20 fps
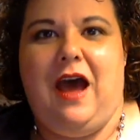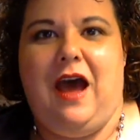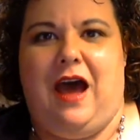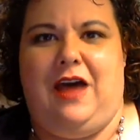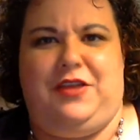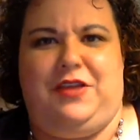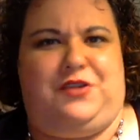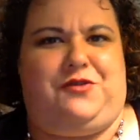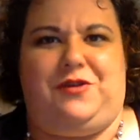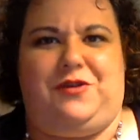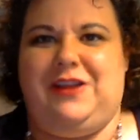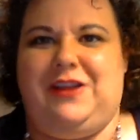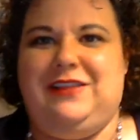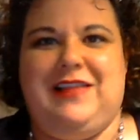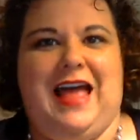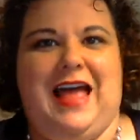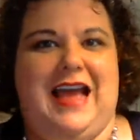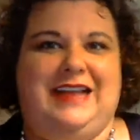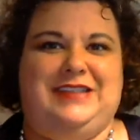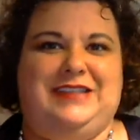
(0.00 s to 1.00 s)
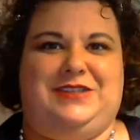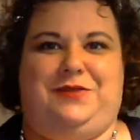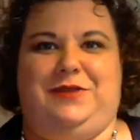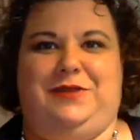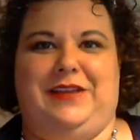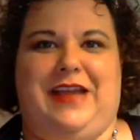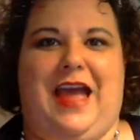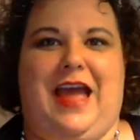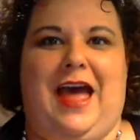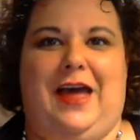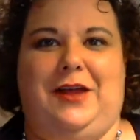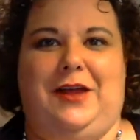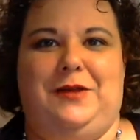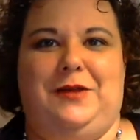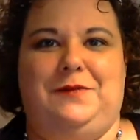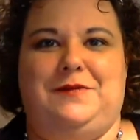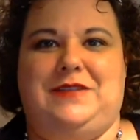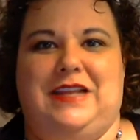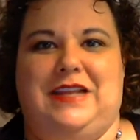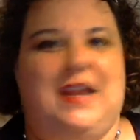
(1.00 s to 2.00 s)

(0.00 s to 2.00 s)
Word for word: The green lights really helped,